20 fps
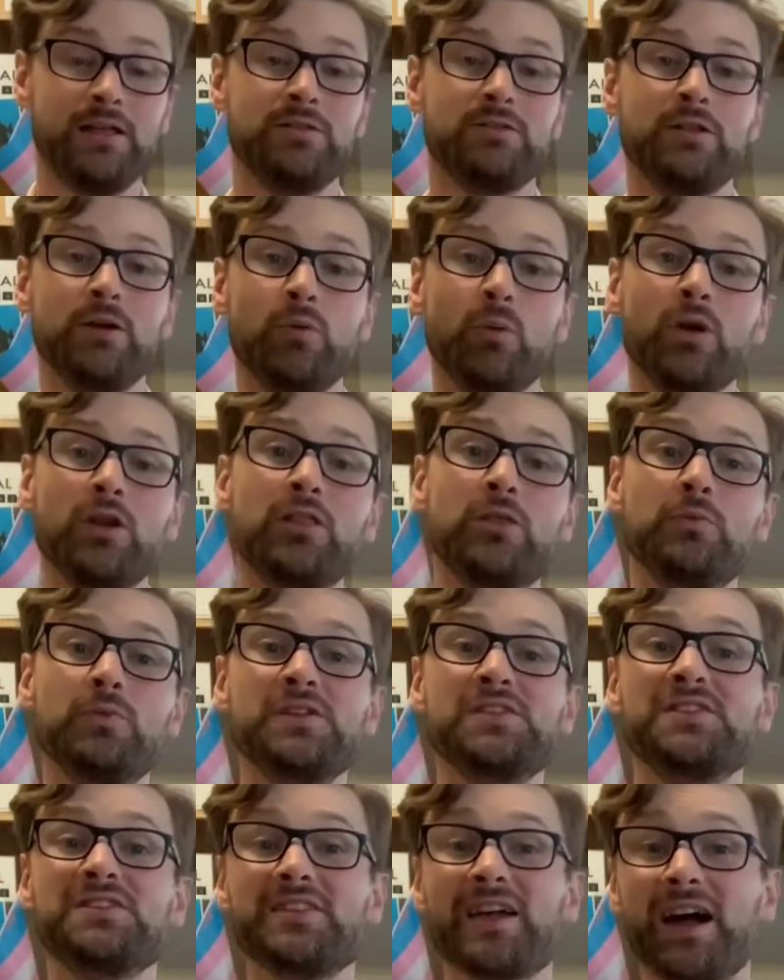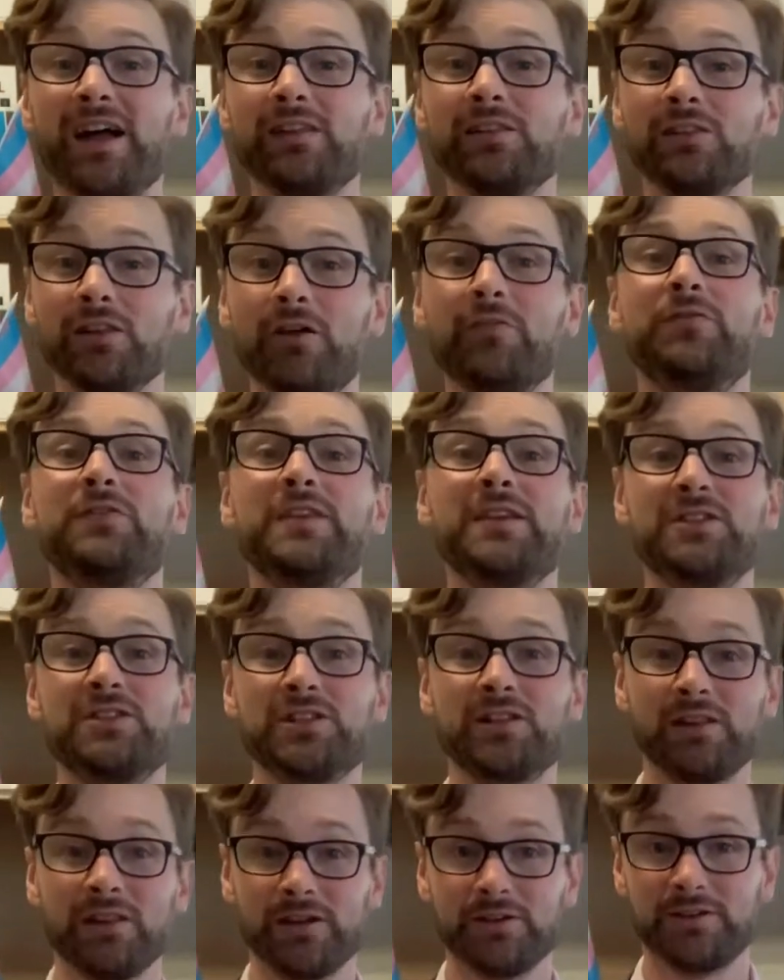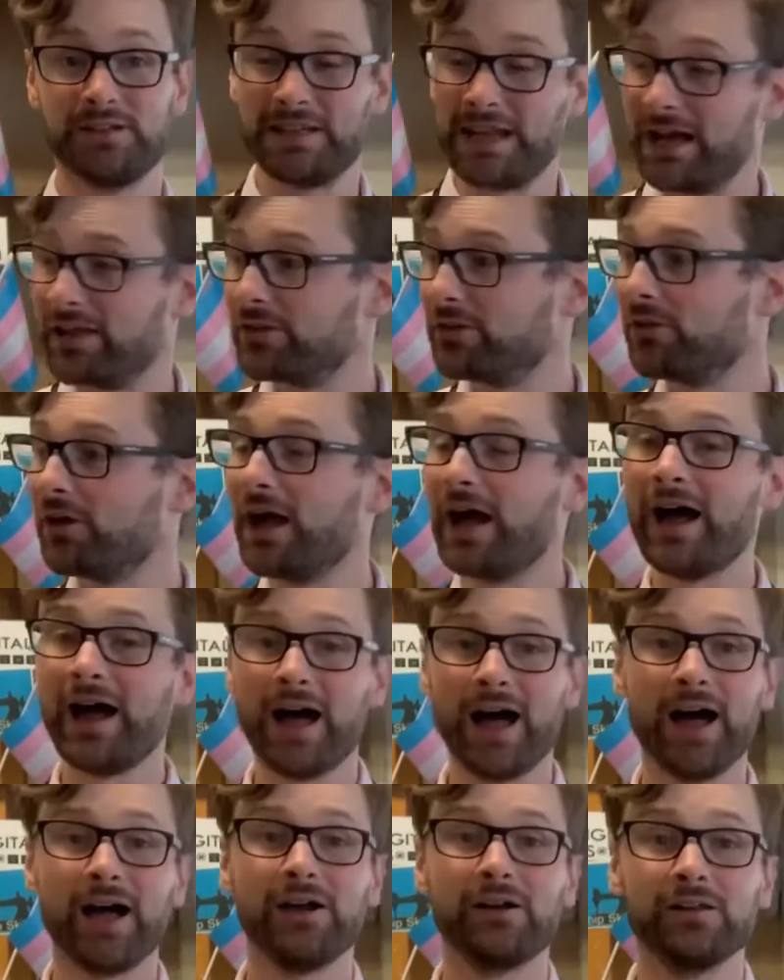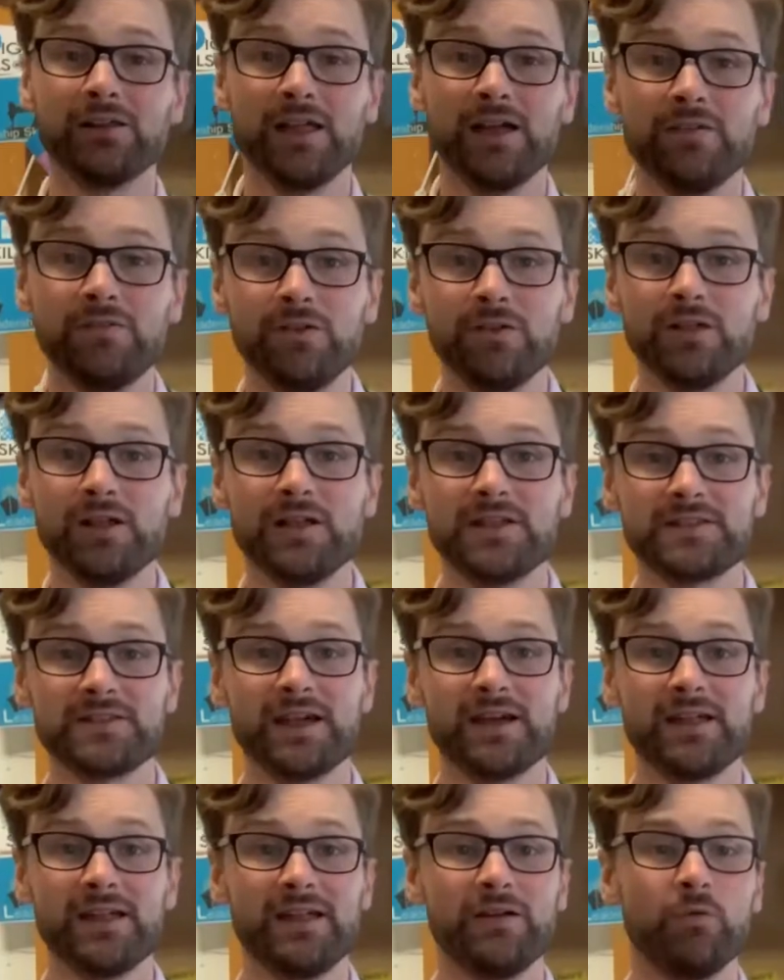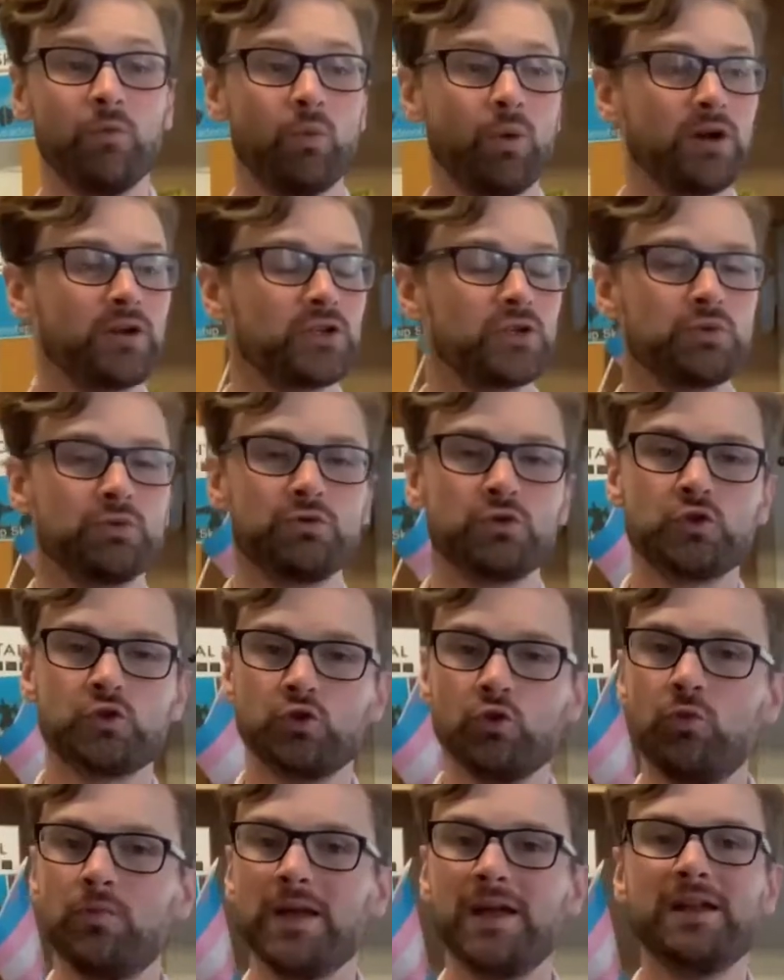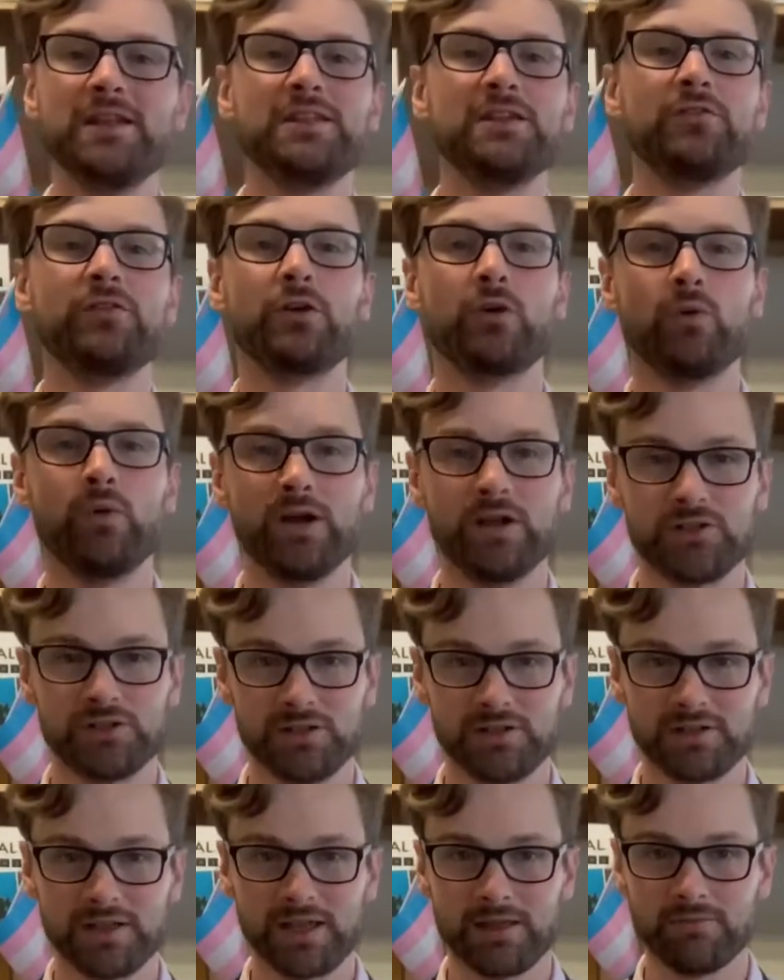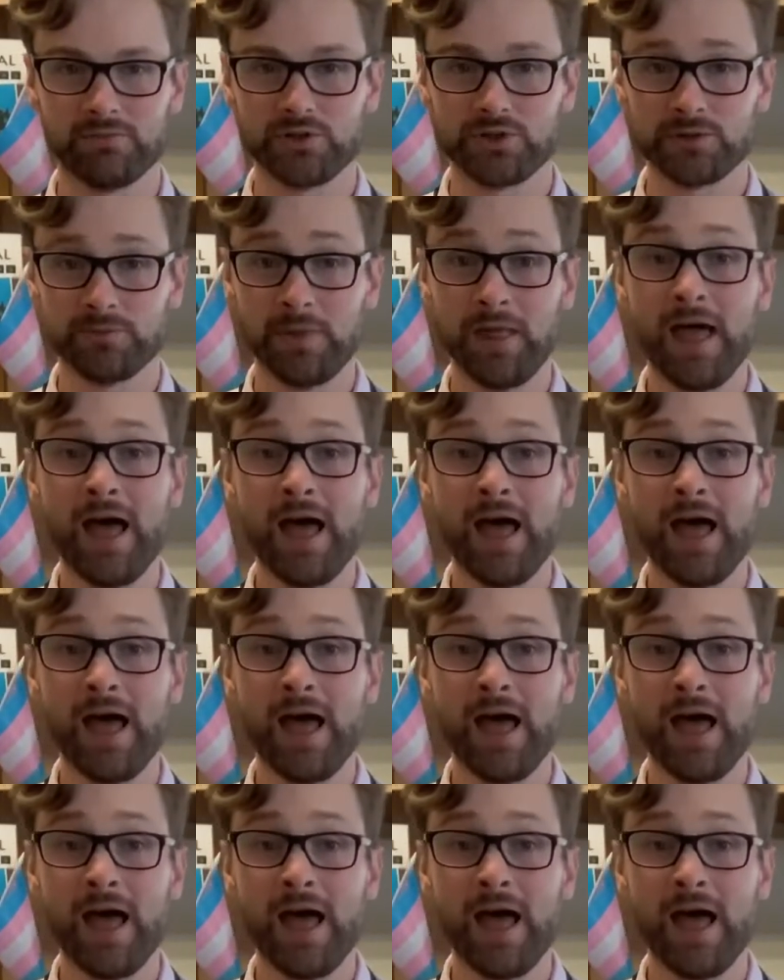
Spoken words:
Now, one of the reasons I love teaching Letter to Daniel at higher level is that it works with so many different question types.